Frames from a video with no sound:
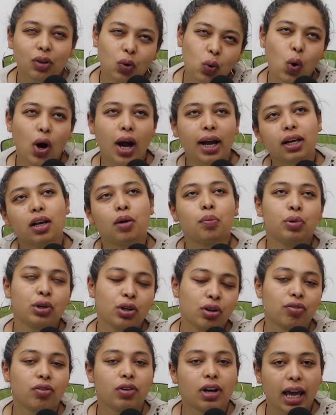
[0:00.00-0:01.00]
quite a
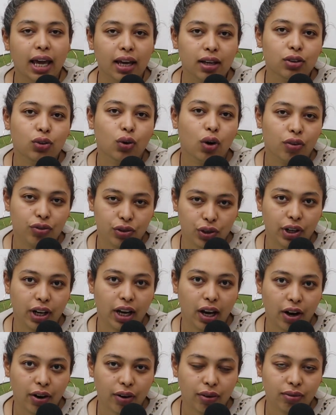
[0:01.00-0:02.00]
bit of length off your
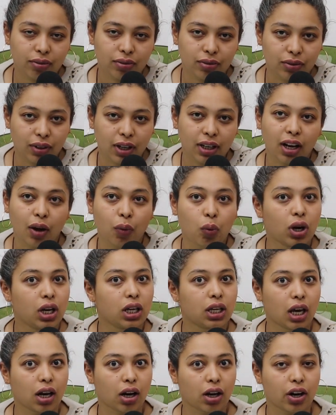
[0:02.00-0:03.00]
hair, right? I want
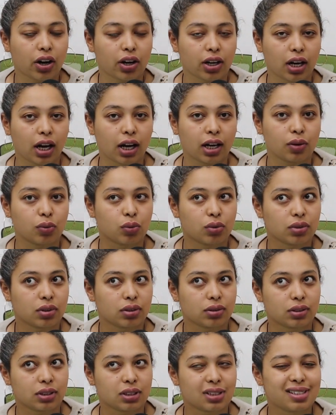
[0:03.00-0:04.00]
to get a haircut.
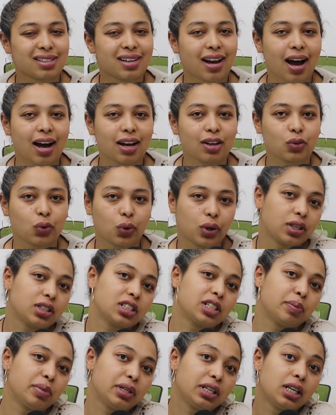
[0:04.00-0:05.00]
It's not going
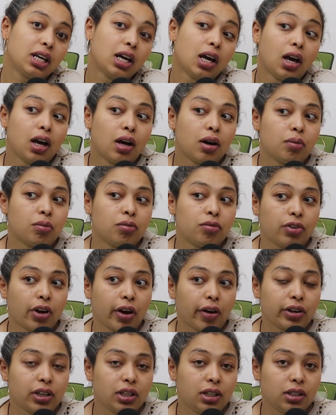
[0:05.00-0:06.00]
to be
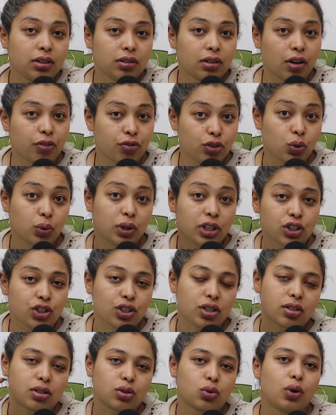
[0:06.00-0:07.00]
a few
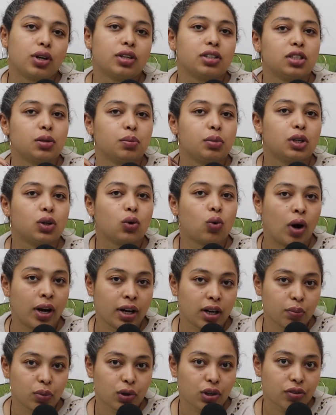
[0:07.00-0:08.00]
inches. It's going to be
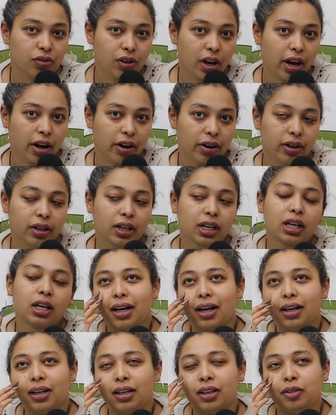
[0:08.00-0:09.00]
quite a bit of hair.
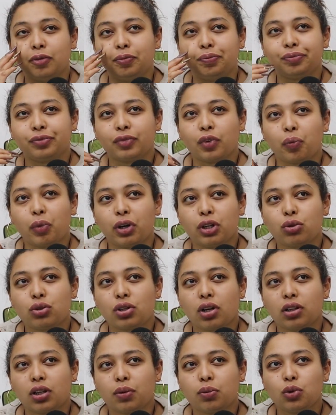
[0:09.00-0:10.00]
When you
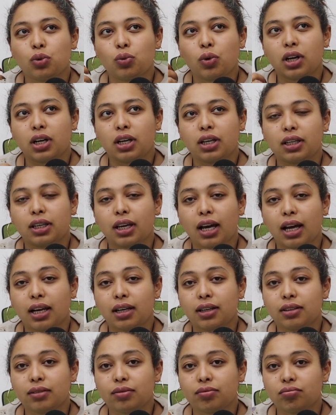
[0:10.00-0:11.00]
tell them you want to
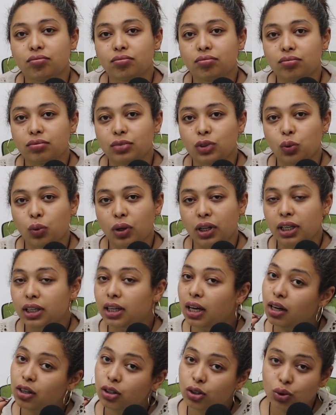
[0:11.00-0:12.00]
get
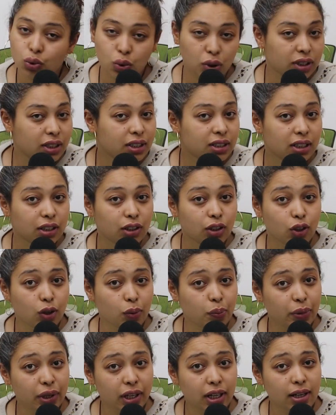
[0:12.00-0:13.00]
it shortened a
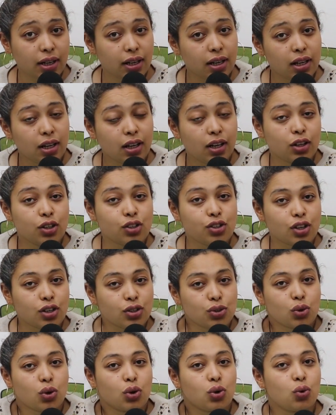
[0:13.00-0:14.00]
little bit,
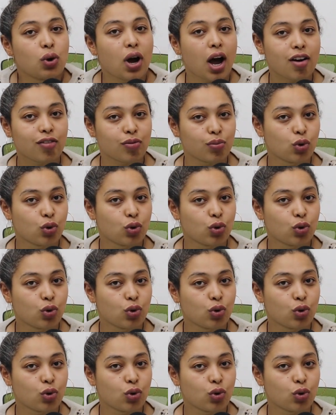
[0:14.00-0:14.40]
just so you have